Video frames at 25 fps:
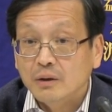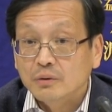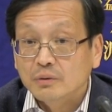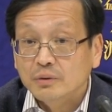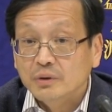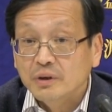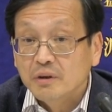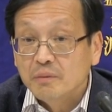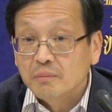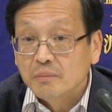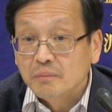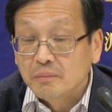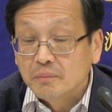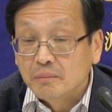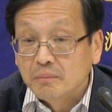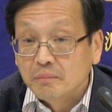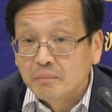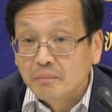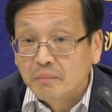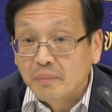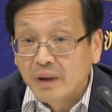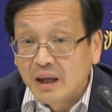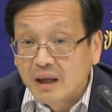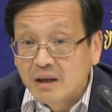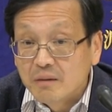we
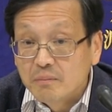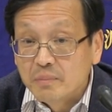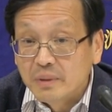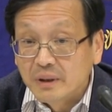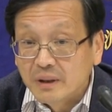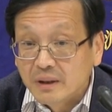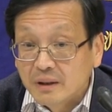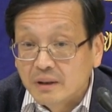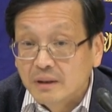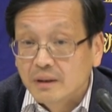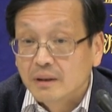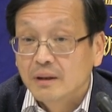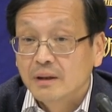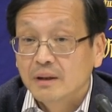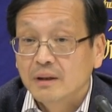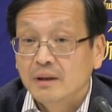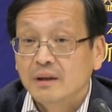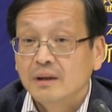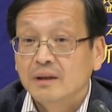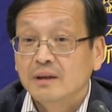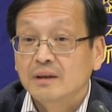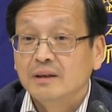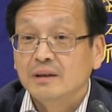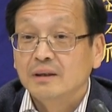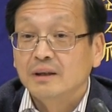may be
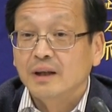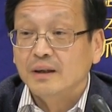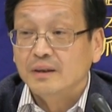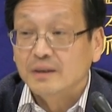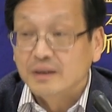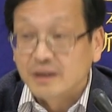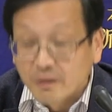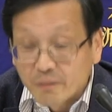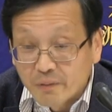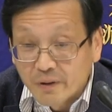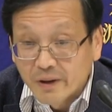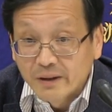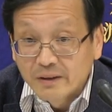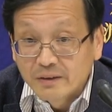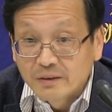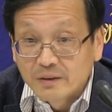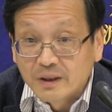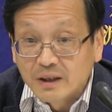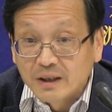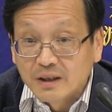different